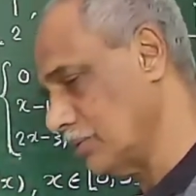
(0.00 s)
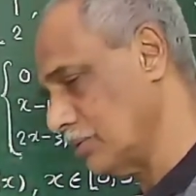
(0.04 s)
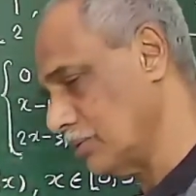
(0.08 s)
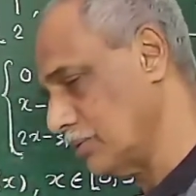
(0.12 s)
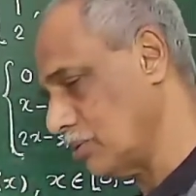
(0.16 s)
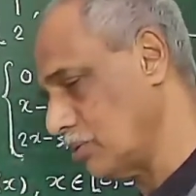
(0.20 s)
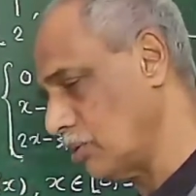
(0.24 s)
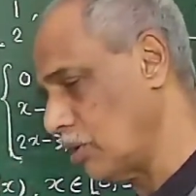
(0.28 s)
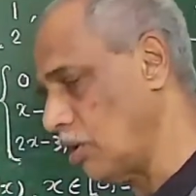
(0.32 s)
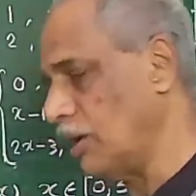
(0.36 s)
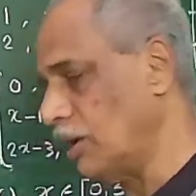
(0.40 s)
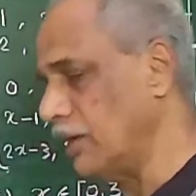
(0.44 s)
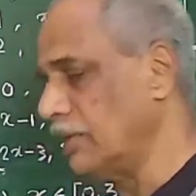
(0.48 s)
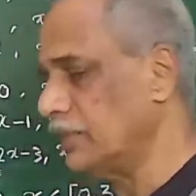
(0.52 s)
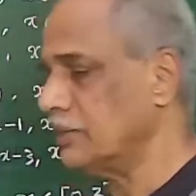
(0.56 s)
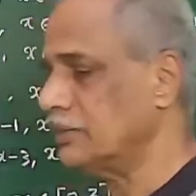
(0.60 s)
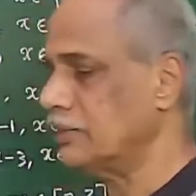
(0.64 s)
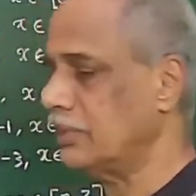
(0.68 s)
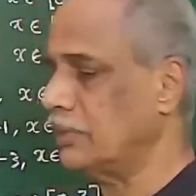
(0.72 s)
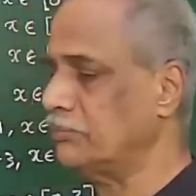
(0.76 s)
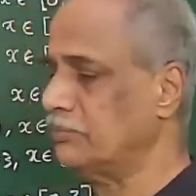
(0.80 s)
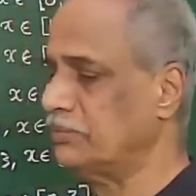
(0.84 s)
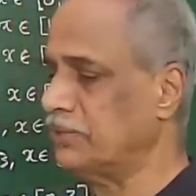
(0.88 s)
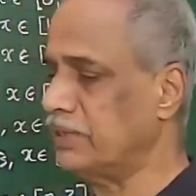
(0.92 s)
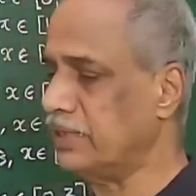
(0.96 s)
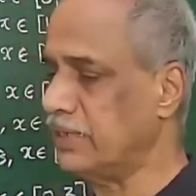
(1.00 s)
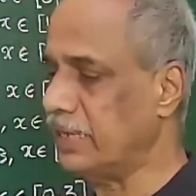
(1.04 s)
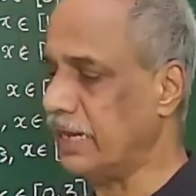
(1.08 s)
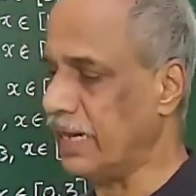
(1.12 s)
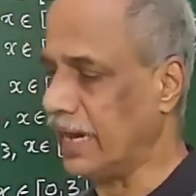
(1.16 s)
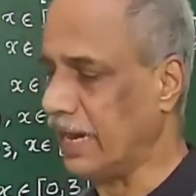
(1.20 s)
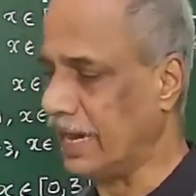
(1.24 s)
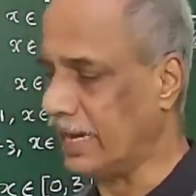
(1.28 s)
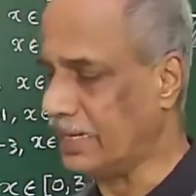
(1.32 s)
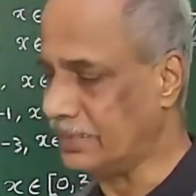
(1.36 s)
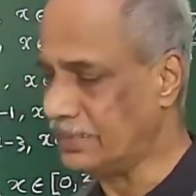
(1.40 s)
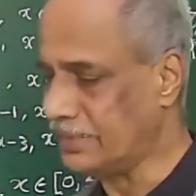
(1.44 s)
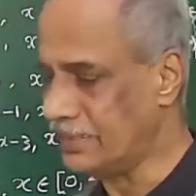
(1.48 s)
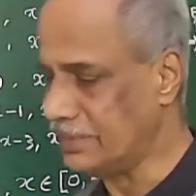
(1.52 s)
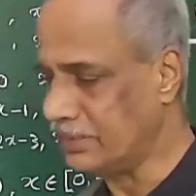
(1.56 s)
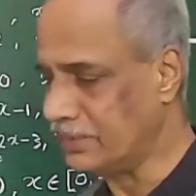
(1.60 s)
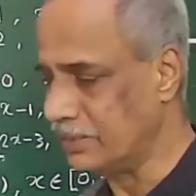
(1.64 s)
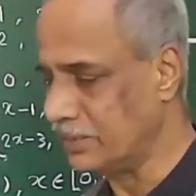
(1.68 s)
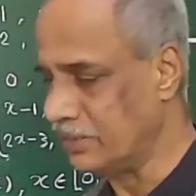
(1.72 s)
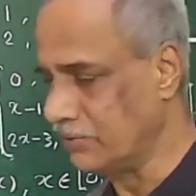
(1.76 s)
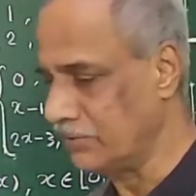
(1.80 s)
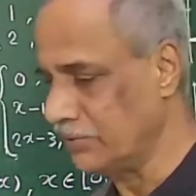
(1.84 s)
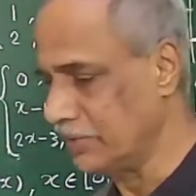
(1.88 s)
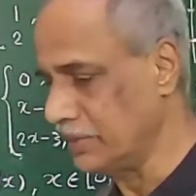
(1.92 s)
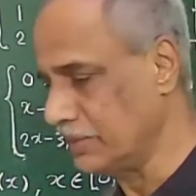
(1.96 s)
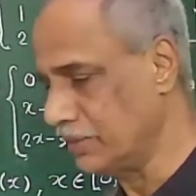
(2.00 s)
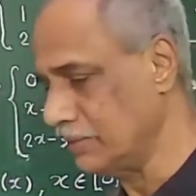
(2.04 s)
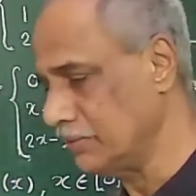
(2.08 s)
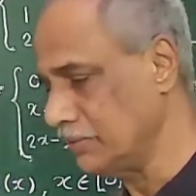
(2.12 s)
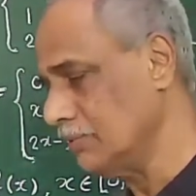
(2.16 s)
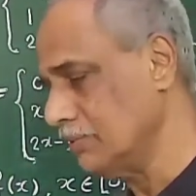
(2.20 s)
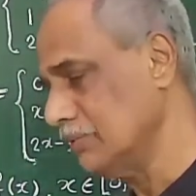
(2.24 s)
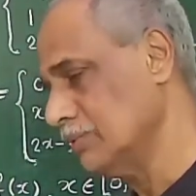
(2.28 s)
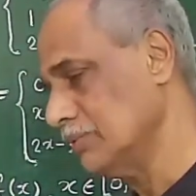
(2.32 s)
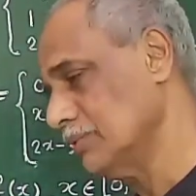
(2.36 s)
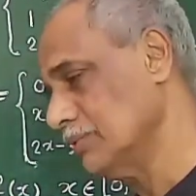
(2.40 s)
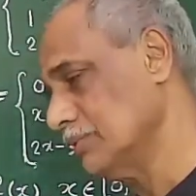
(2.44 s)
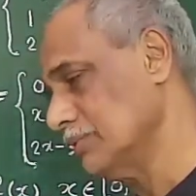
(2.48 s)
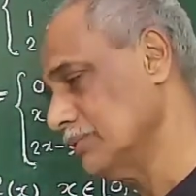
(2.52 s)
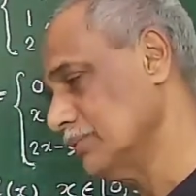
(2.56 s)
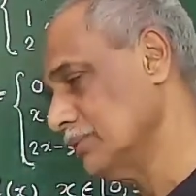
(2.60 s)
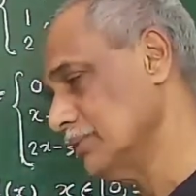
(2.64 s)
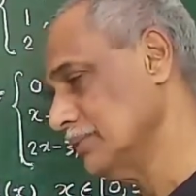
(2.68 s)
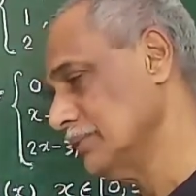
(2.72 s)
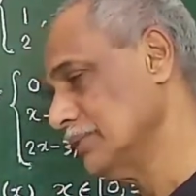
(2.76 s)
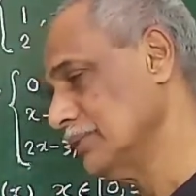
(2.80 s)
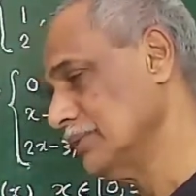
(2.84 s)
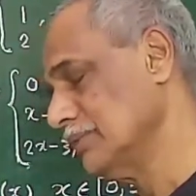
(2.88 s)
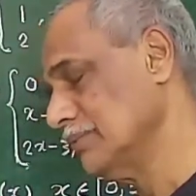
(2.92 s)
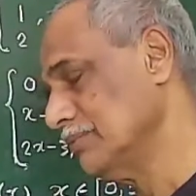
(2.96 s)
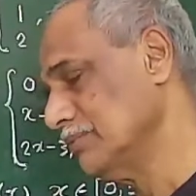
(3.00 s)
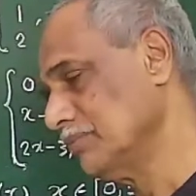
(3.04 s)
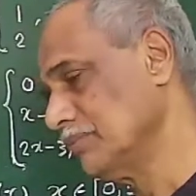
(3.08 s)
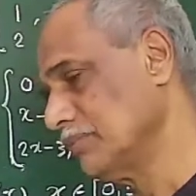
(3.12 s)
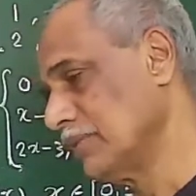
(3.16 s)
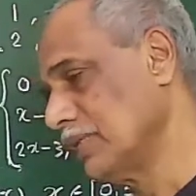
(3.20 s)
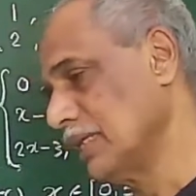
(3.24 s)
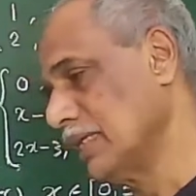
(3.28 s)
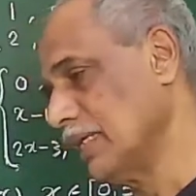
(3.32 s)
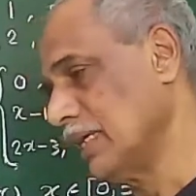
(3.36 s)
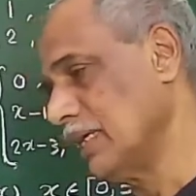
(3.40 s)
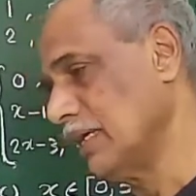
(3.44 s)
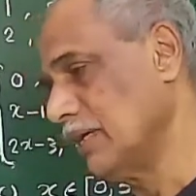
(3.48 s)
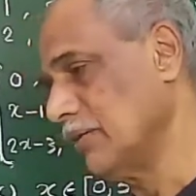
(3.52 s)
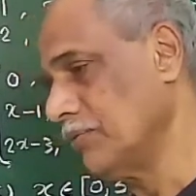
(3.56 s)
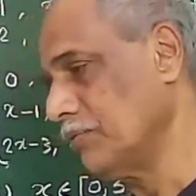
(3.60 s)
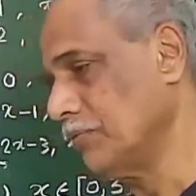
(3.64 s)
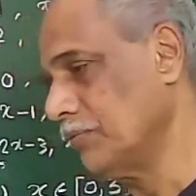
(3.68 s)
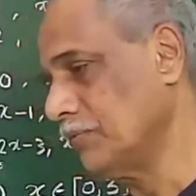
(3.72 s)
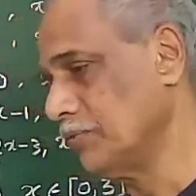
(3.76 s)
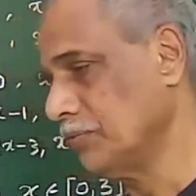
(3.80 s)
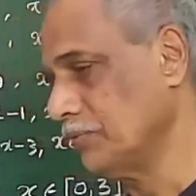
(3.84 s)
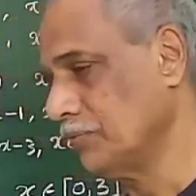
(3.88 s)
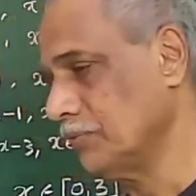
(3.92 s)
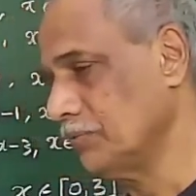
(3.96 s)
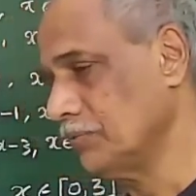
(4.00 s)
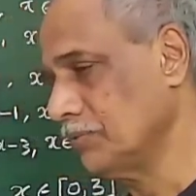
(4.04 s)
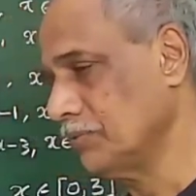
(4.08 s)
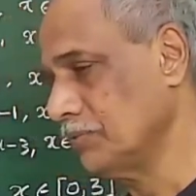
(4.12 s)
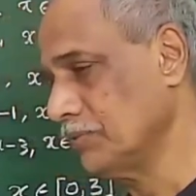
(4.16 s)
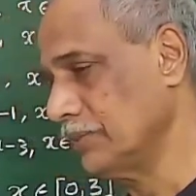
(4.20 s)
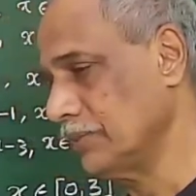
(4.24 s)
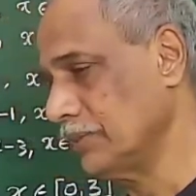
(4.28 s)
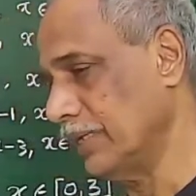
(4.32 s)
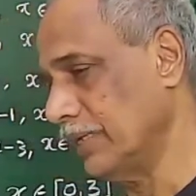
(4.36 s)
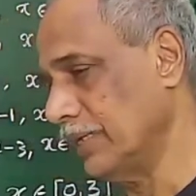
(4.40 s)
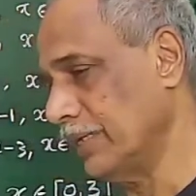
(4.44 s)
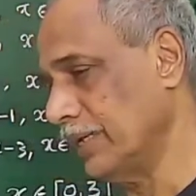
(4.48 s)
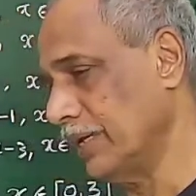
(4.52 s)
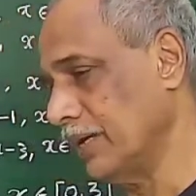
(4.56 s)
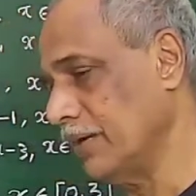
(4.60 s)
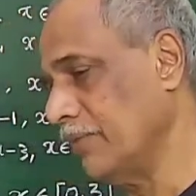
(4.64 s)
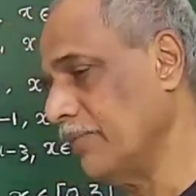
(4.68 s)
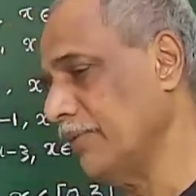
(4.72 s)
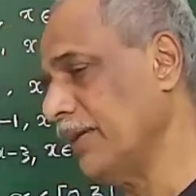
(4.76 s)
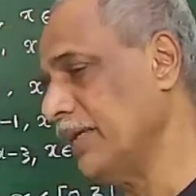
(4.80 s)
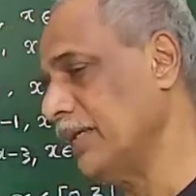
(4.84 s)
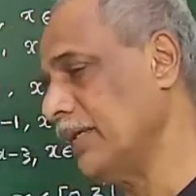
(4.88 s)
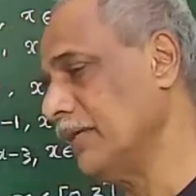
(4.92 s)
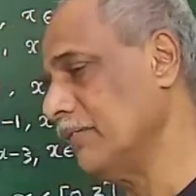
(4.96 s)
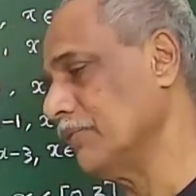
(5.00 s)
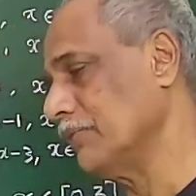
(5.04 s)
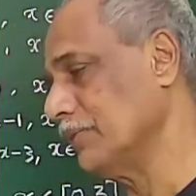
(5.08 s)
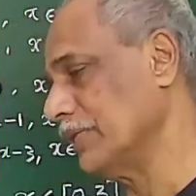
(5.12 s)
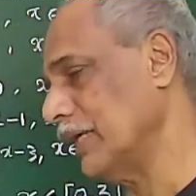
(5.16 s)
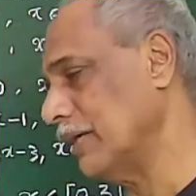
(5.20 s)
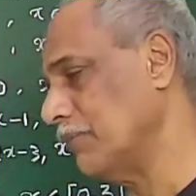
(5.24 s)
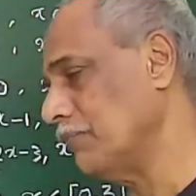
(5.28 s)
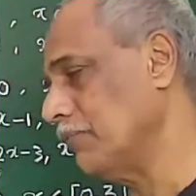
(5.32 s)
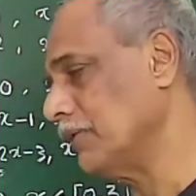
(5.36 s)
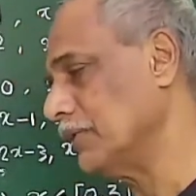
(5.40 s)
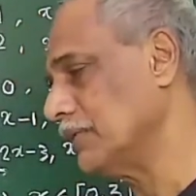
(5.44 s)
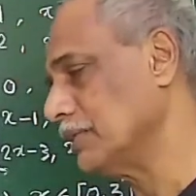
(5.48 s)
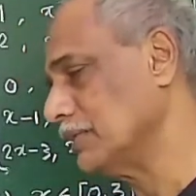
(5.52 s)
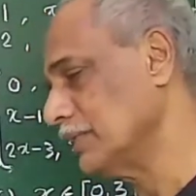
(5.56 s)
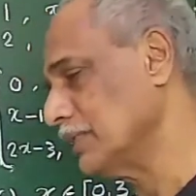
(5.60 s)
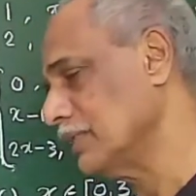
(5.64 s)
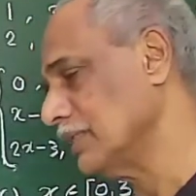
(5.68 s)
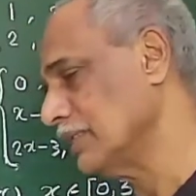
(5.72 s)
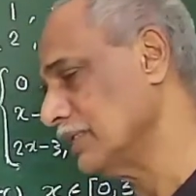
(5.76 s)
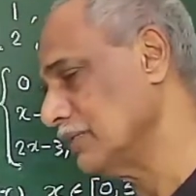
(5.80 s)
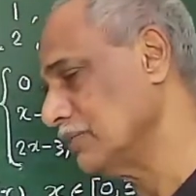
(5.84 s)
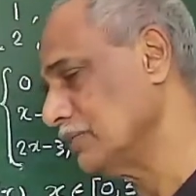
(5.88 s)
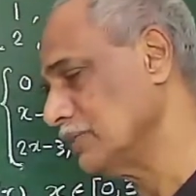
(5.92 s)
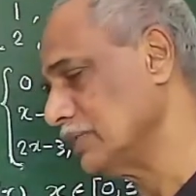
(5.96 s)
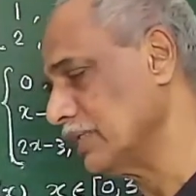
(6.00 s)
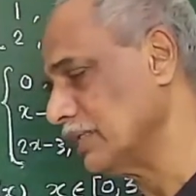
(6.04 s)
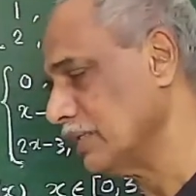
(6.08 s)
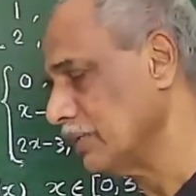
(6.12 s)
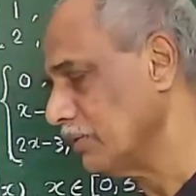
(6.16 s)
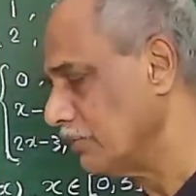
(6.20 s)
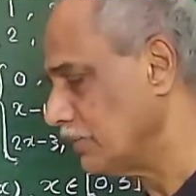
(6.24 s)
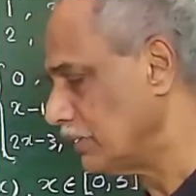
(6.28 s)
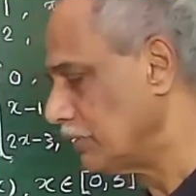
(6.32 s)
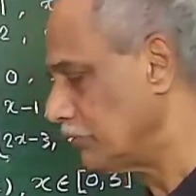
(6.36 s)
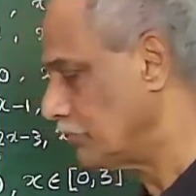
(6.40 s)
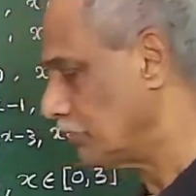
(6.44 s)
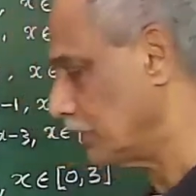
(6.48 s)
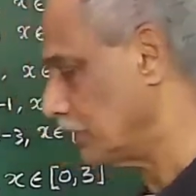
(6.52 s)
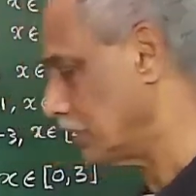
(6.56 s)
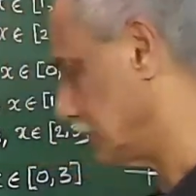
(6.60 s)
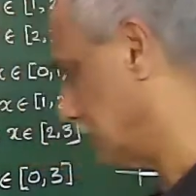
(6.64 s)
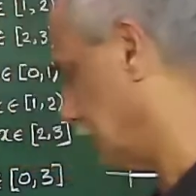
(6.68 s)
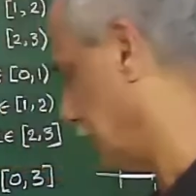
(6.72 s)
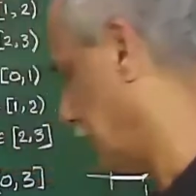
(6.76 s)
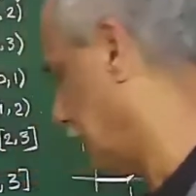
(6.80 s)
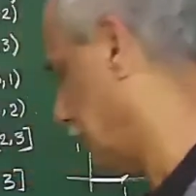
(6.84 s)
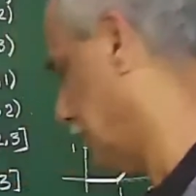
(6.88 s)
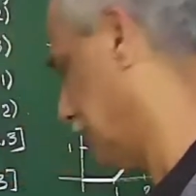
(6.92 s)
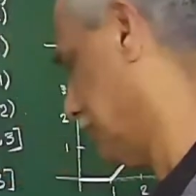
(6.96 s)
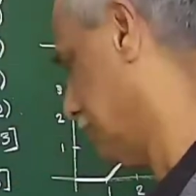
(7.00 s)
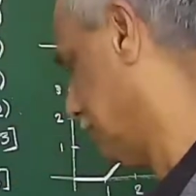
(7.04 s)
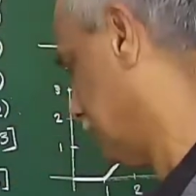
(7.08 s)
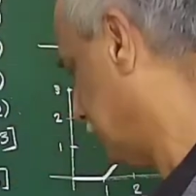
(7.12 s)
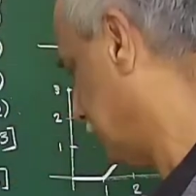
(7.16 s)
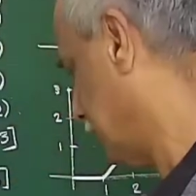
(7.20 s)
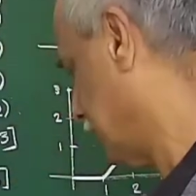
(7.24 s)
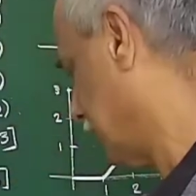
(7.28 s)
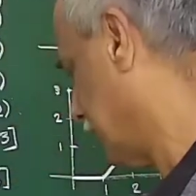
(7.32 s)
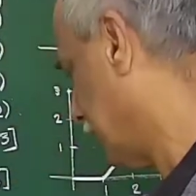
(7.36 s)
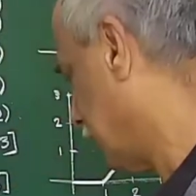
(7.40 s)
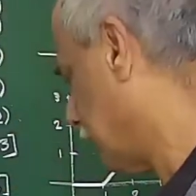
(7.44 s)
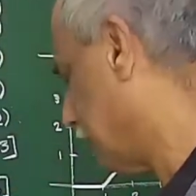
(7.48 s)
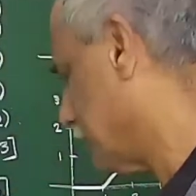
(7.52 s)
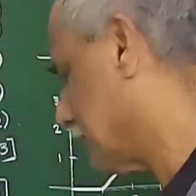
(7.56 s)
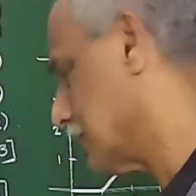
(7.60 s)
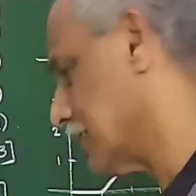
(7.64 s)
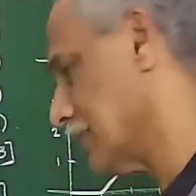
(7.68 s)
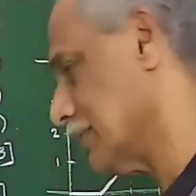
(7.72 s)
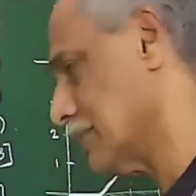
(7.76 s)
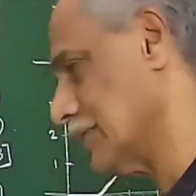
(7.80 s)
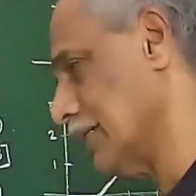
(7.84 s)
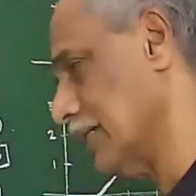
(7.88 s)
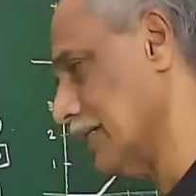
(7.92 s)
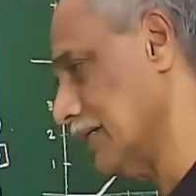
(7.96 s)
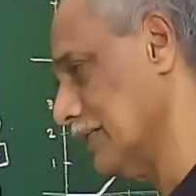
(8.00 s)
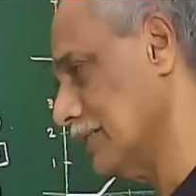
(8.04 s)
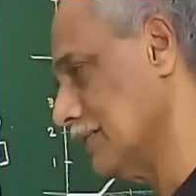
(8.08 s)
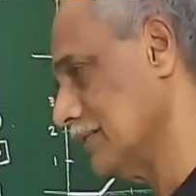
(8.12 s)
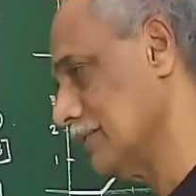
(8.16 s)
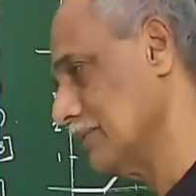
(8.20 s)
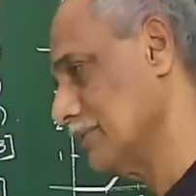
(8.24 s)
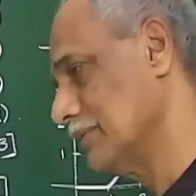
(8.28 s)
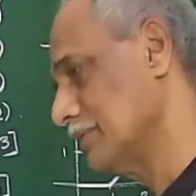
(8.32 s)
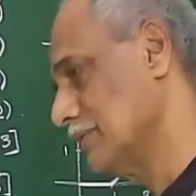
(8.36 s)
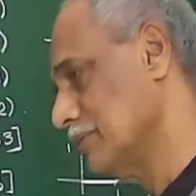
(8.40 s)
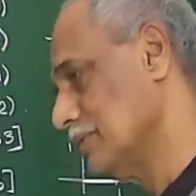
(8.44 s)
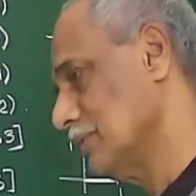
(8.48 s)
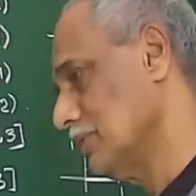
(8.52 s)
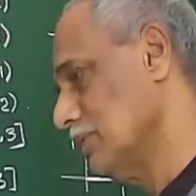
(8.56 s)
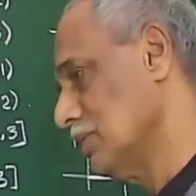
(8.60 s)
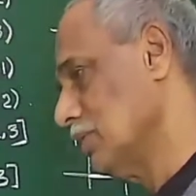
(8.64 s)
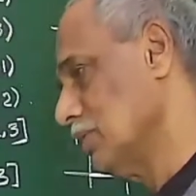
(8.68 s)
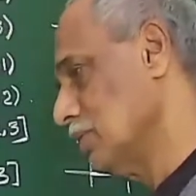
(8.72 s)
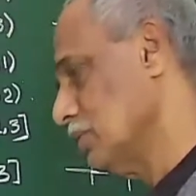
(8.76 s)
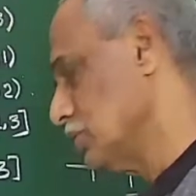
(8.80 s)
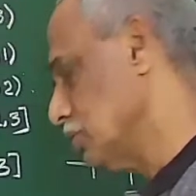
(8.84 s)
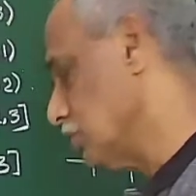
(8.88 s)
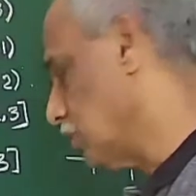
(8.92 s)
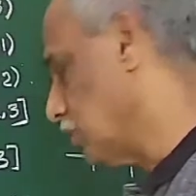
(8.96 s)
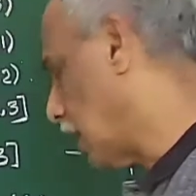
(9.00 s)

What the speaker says: called something antiderivative if the derivative of that function gives the given function. So that is the thing. So